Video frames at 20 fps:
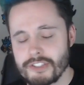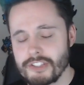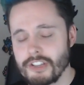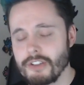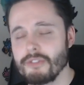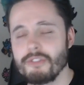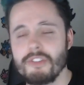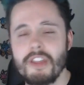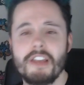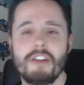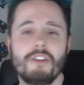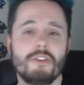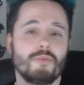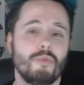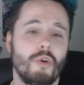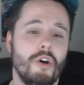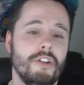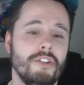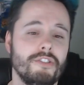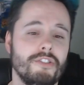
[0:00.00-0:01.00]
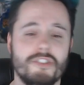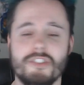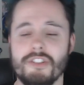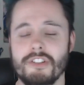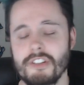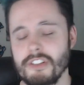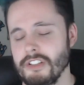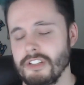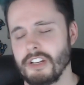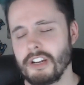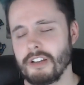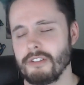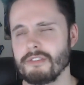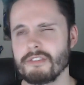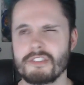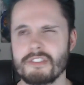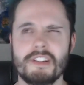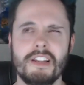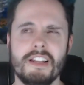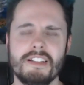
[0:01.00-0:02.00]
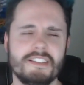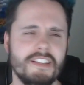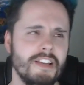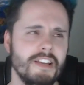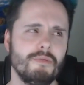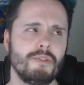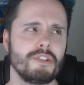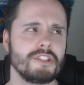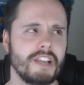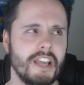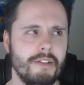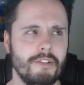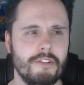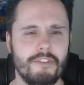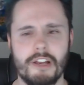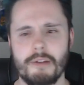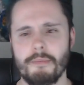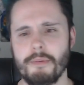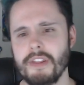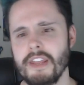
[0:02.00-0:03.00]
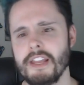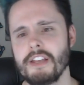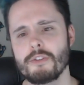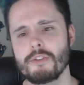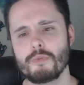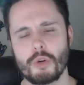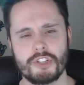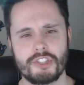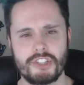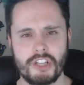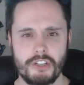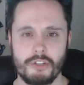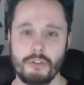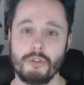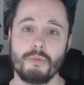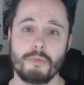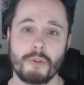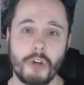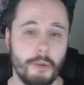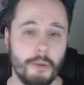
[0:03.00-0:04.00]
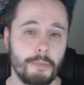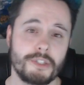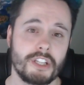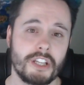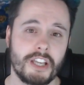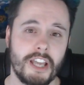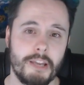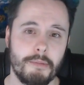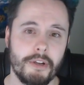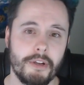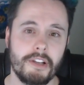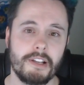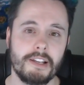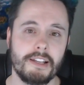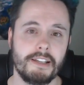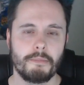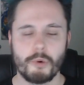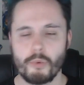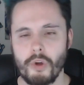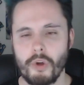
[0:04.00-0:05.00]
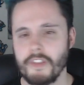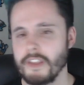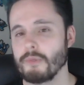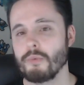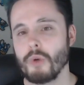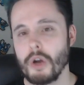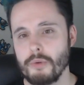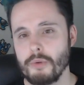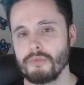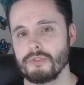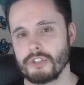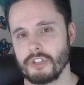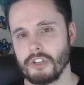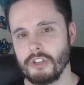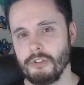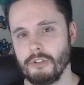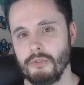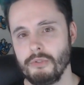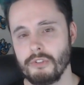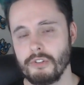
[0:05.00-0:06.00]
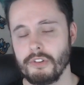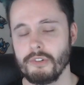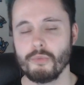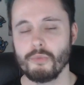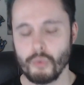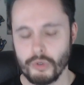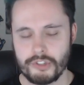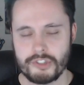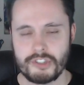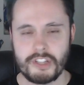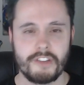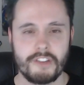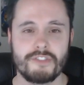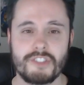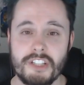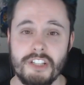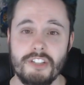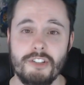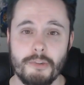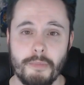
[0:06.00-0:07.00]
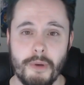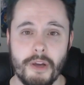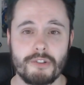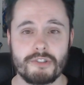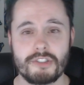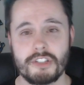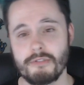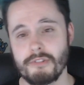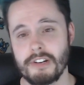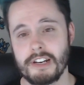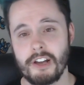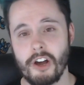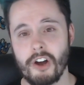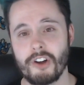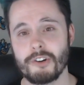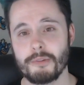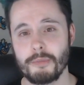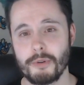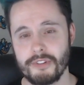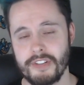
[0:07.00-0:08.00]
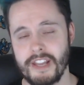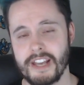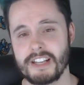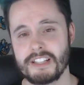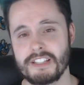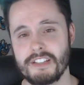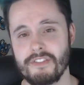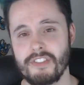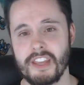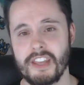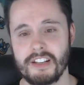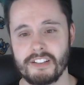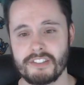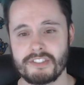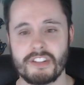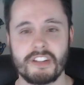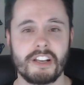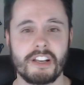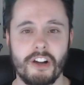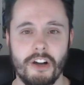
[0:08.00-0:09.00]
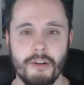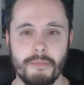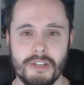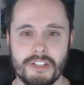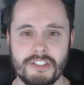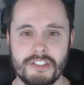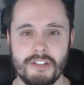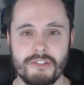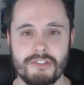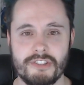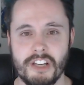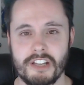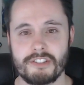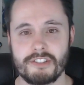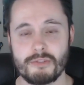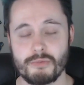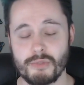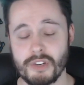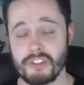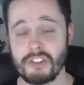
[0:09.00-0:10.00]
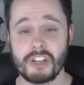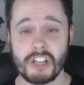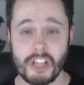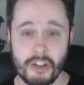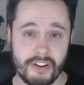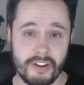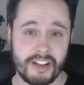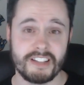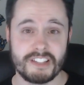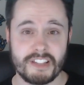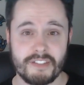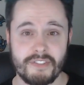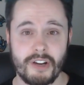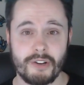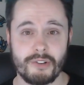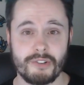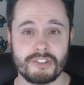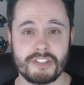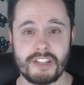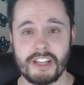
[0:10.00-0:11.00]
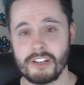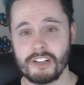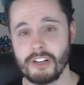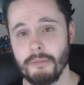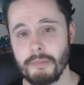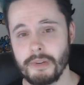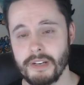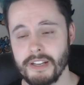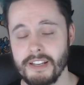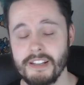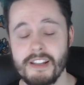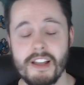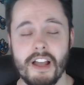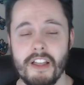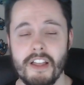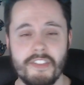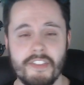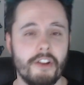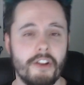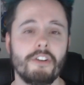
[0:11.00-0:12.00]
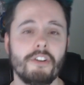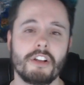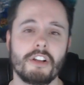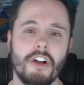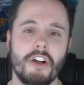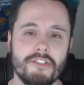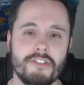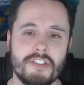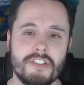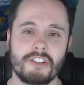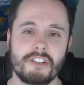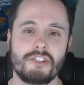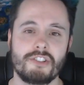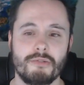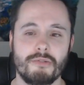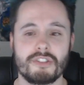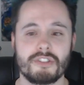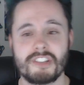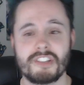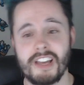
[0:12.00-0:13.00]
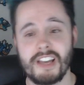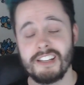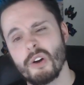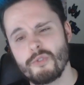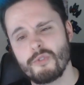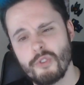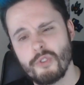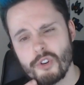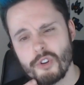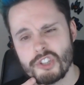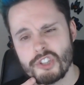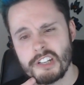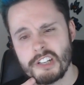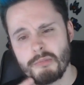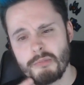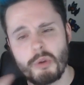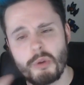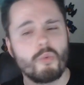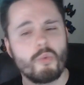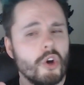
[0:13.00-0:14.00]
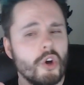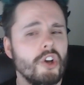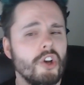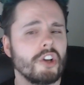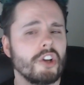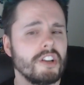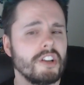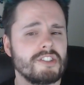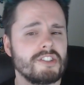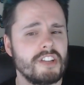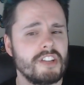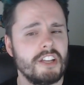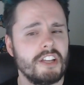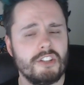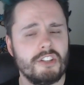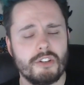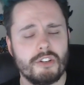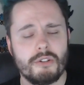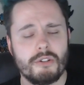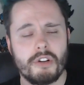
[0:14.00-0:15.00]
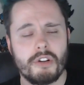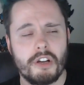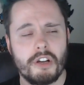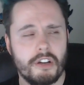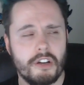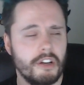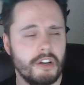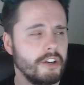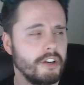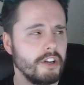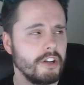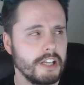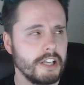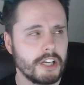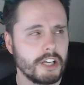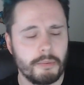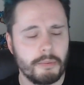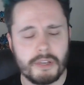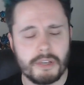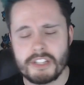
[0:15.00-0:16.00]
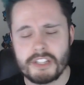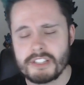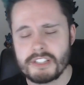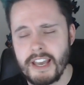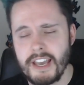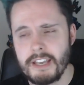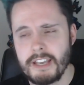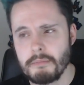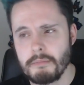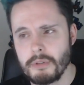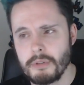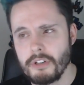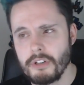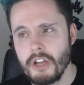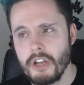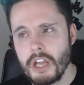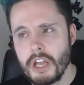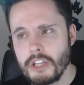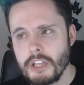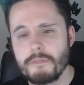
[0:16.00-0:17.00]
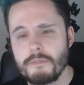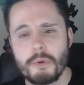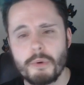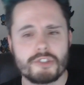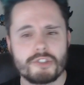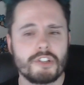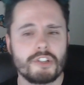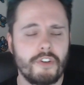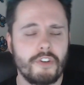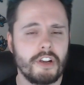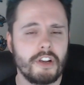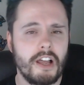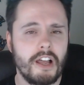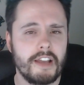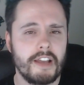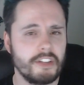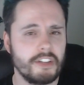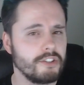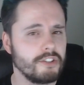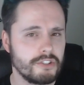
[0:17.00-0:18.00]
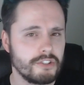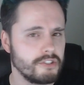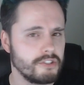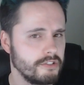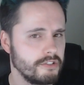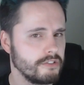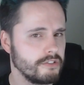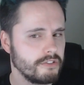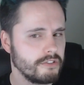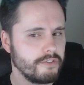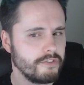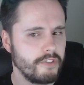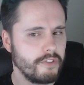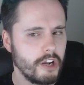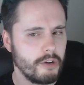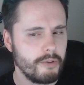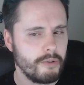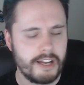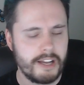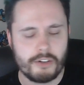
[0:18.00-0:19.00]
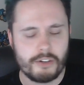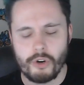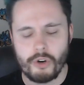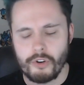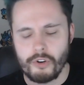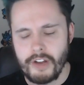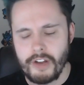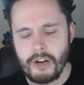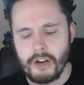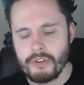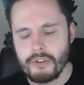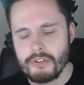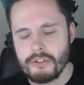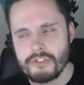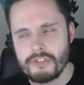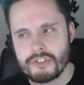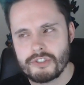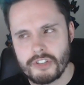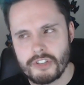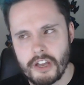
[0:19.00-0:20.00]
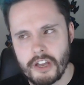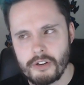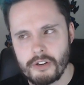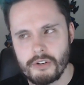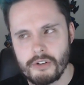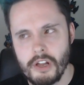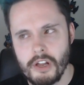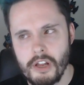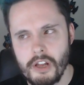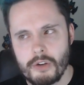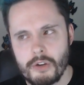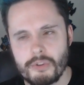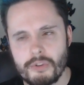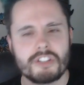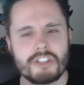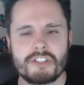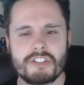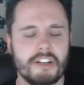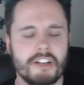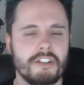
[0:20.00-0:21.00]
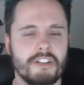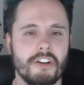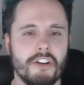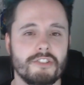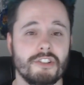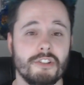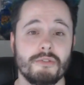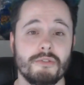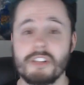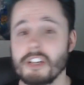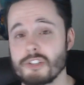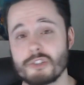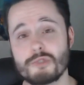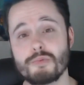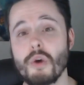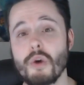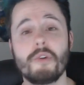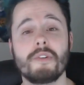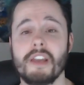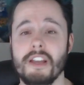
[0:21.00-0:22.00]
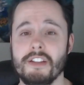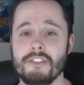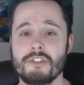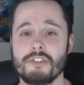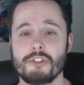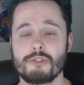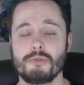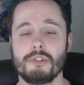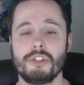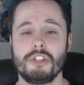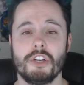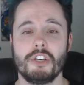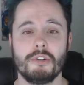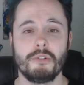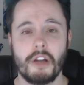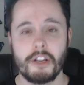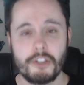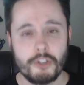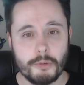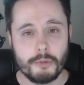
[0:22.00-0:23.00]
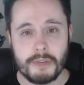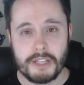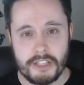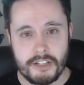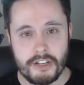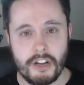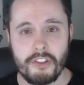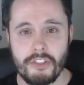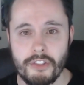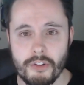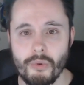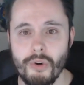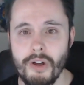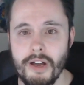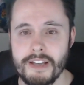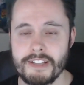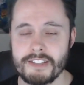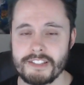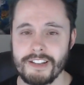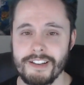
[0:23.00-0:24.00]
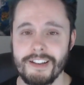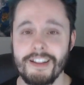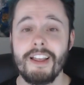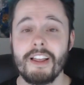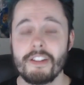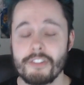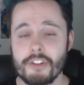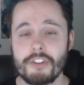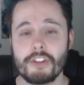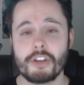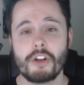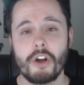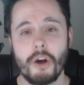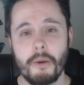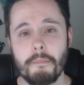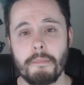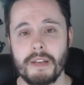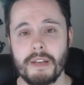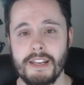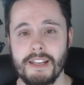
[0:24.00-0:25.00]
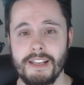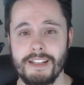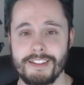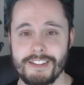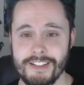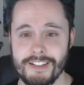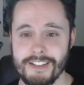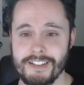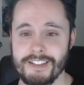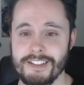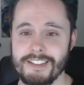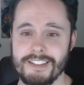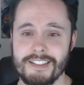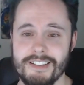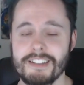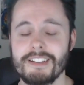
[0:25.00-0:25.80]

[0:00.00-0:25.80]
So they could want to, let's say it was a game developer, they could want to send you copies of the game early. But what they won't do, once they've seen you posting really horrible negative things that they can't be associated with that go against the values of their company, they're not going to contact you and say, unfortunately, we were going to send you an early copy of this game, but you've put stuff online that doesn't follow our core values, so we decided not to. They just won't get in touch with you, and you'll be none the wiser that the company that